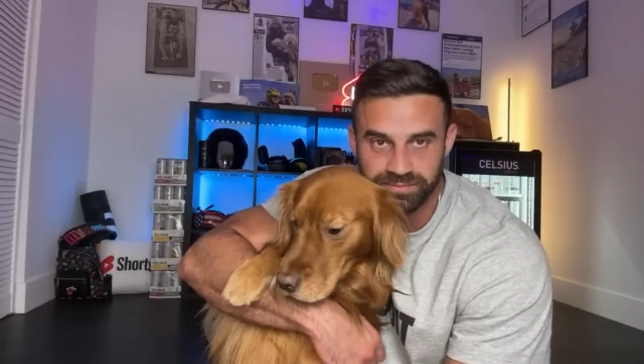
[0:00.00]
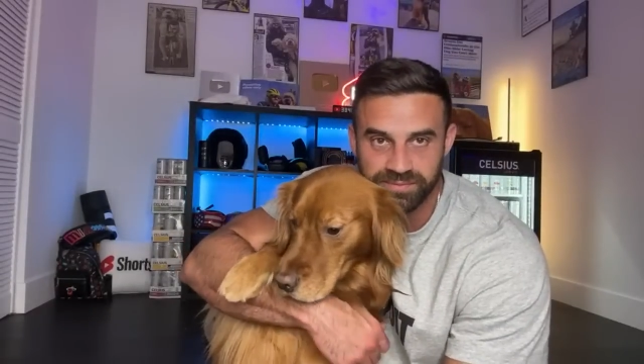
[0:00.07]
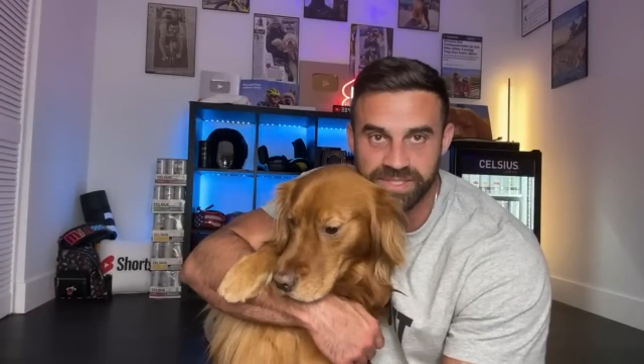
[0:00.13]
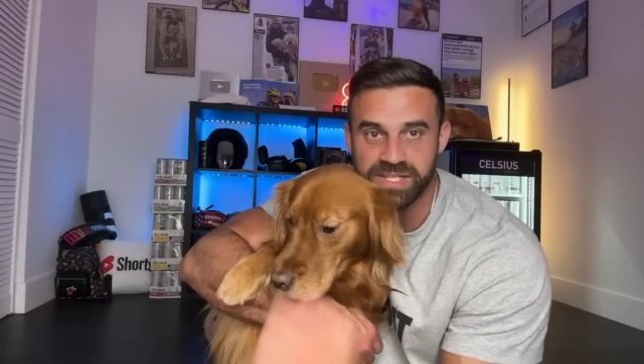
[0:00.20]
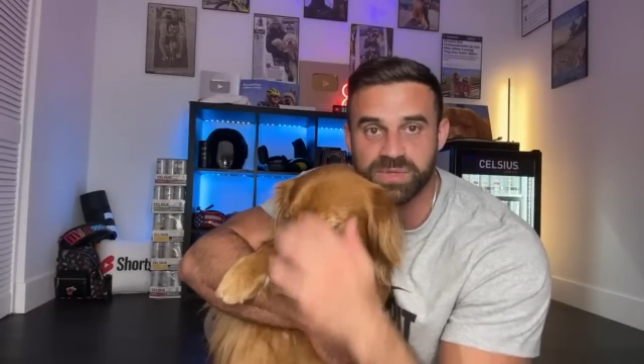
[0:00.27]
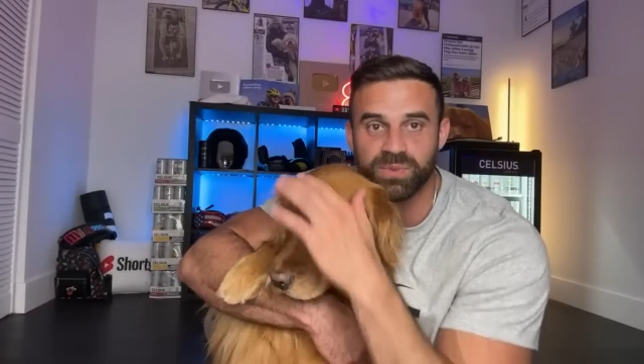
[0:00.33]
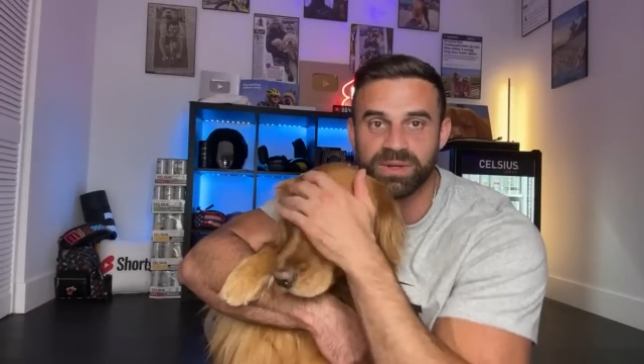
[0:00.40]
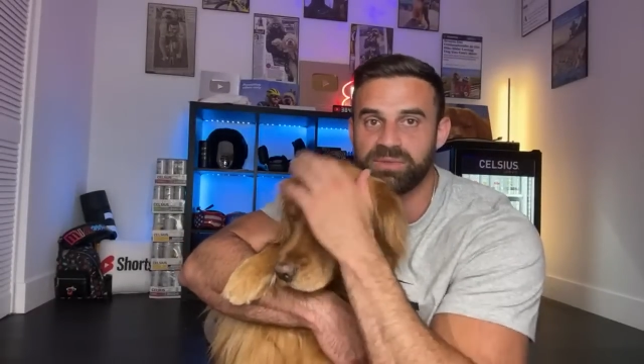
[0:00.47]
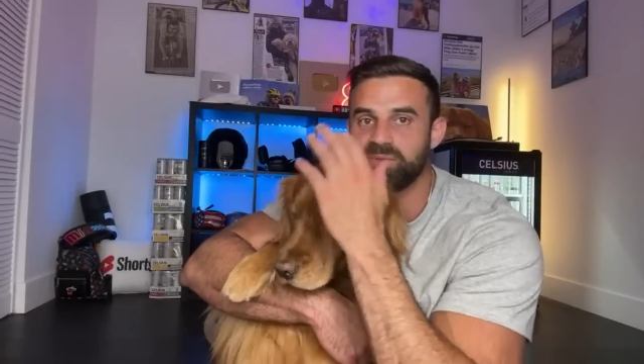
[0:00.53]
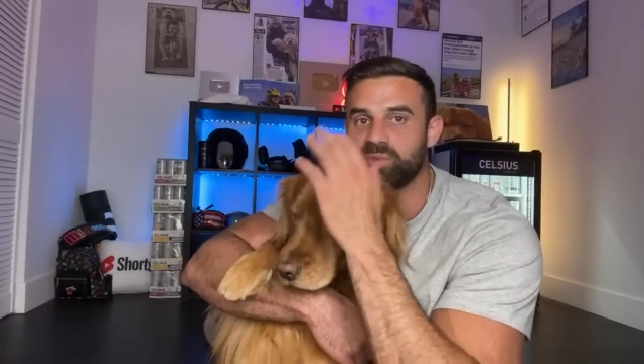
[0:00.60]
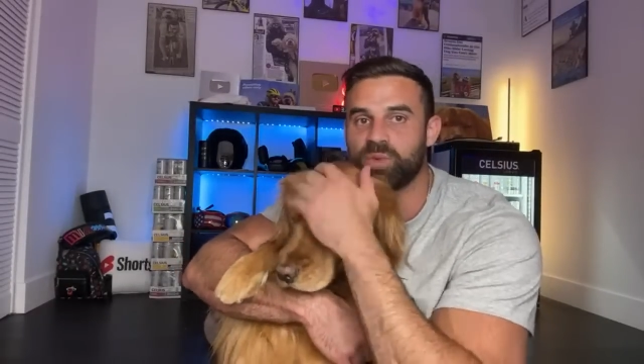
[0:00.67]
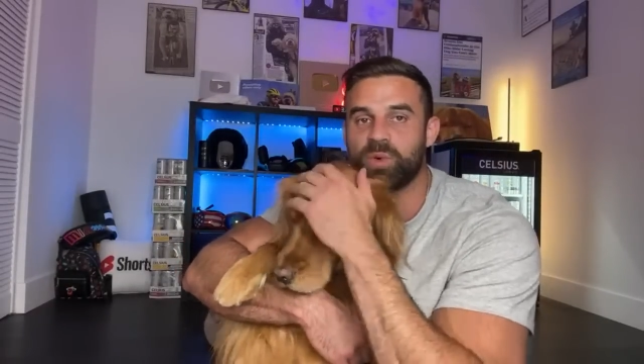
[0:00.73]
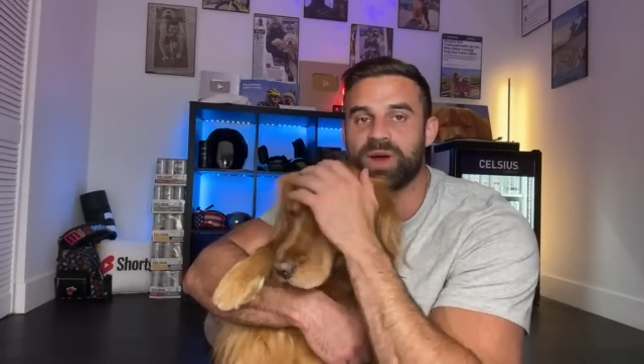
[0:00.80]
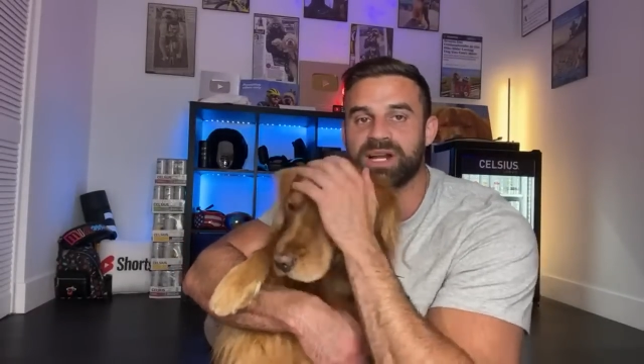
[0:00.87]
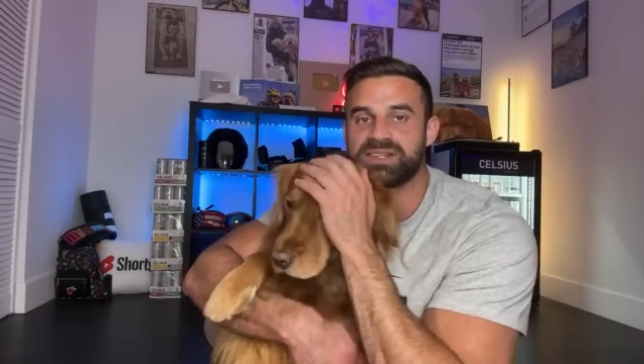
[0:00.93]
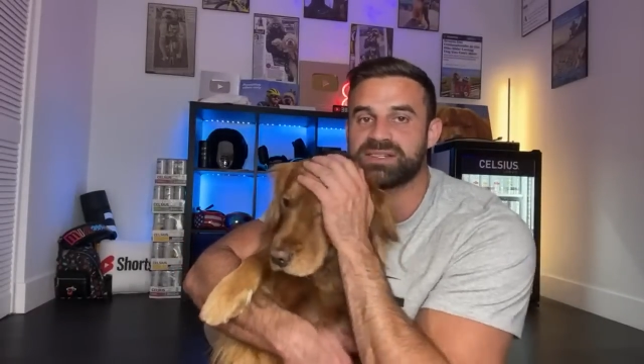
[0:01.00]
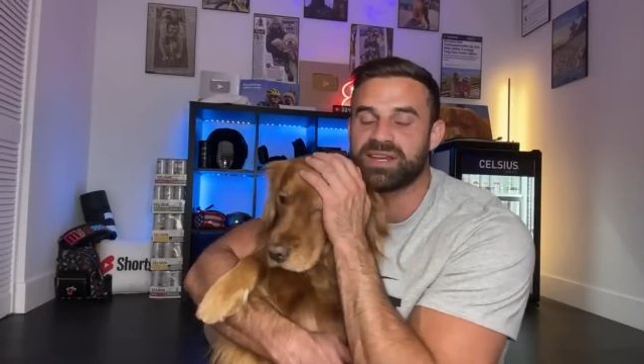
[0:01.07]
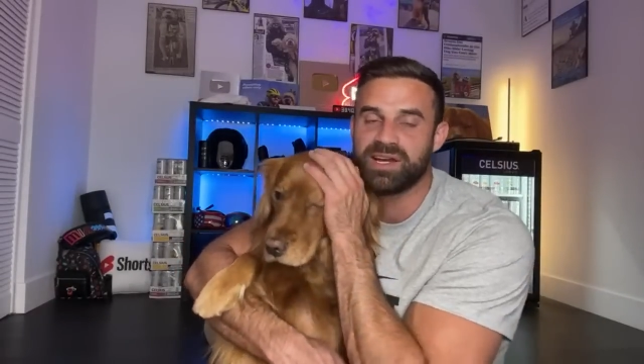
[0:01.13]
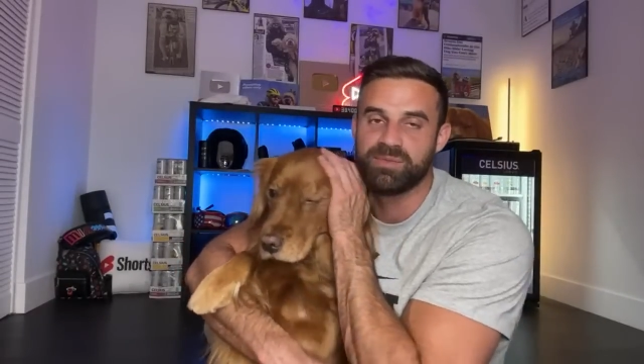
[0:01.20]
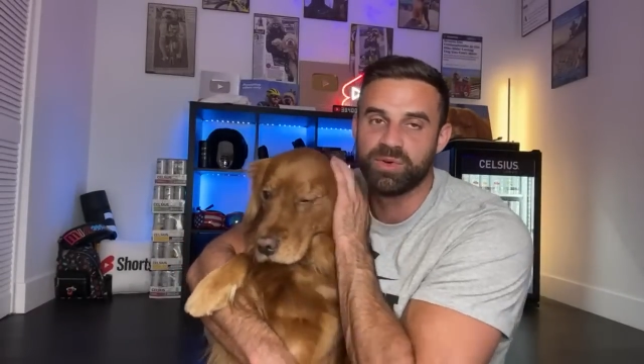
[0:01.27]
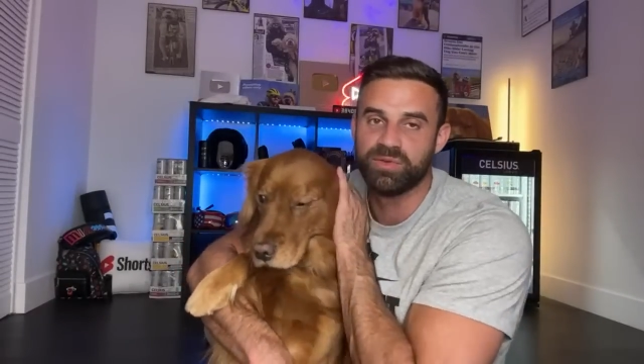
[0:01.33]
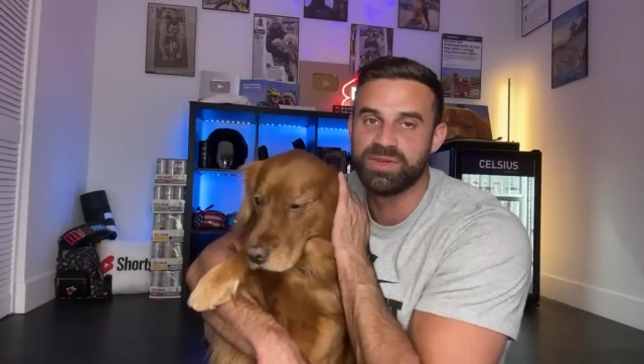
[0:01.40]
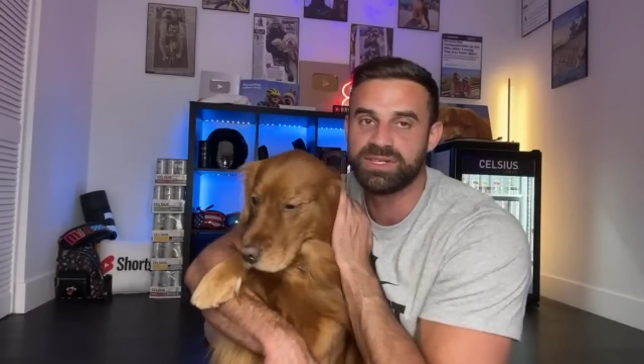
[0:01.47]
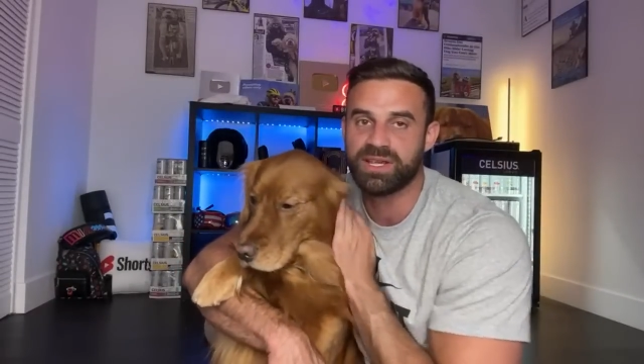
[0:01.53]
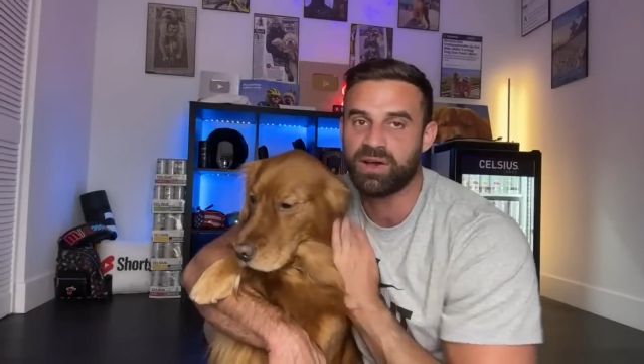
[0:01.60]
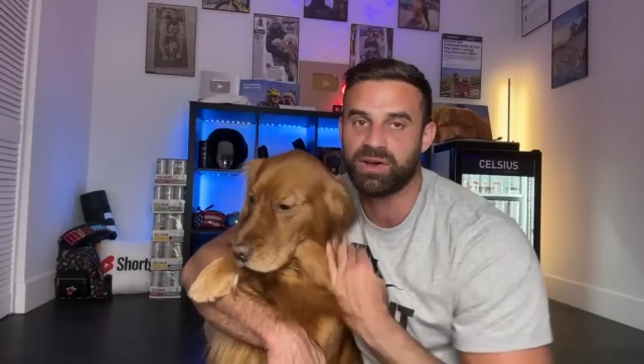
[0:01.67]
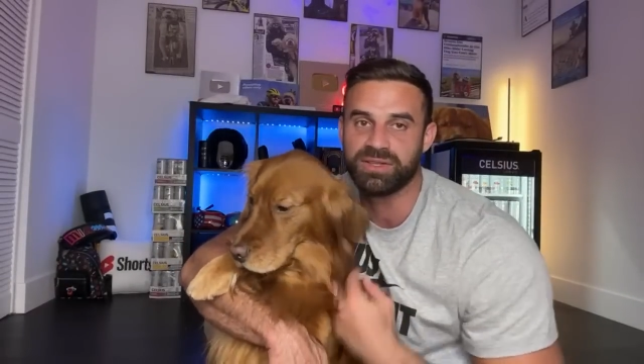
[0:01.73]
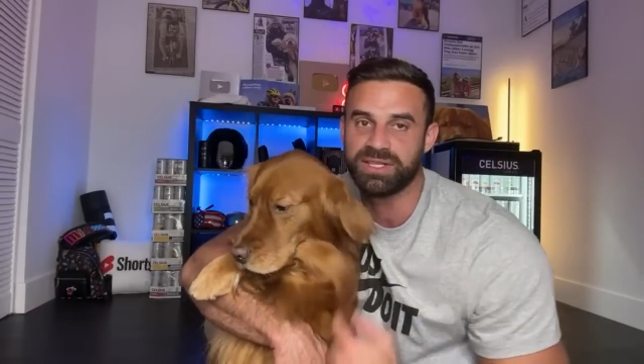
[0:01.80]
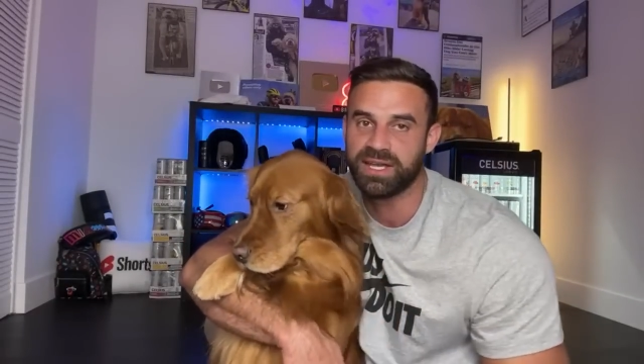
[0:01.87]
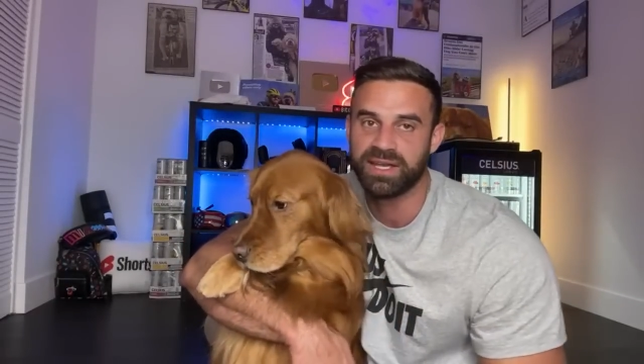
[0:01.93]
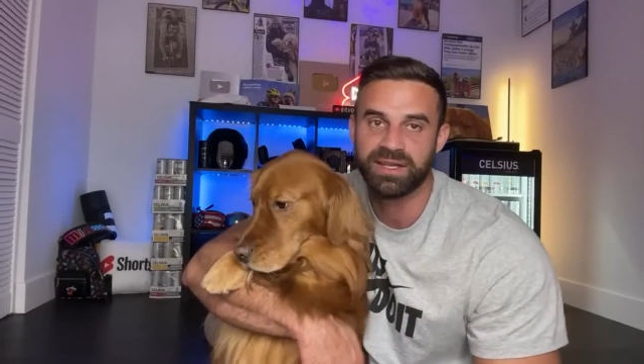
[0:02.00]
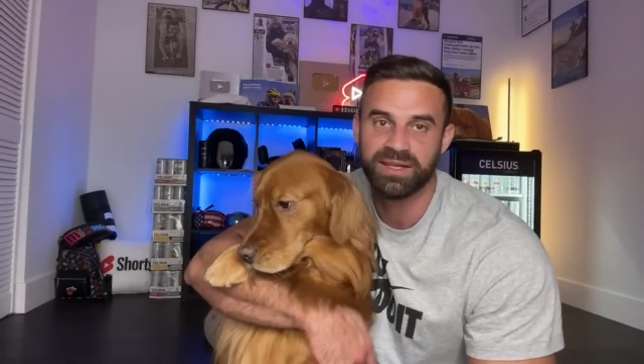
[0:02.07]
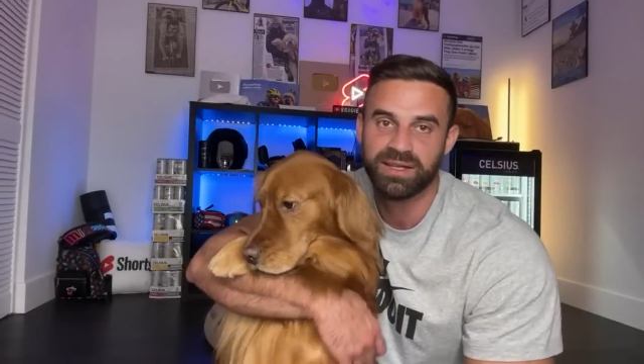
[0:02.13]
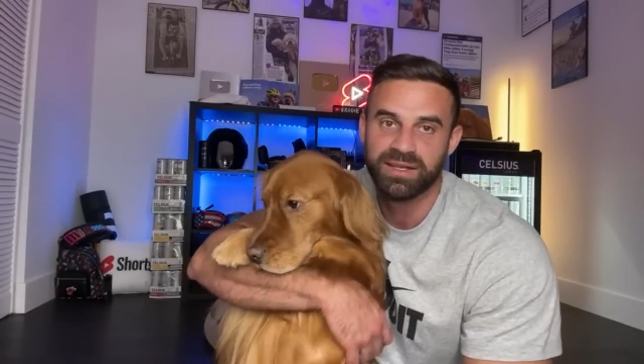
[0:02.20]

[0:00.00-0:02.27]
This one will watch scary movies all day.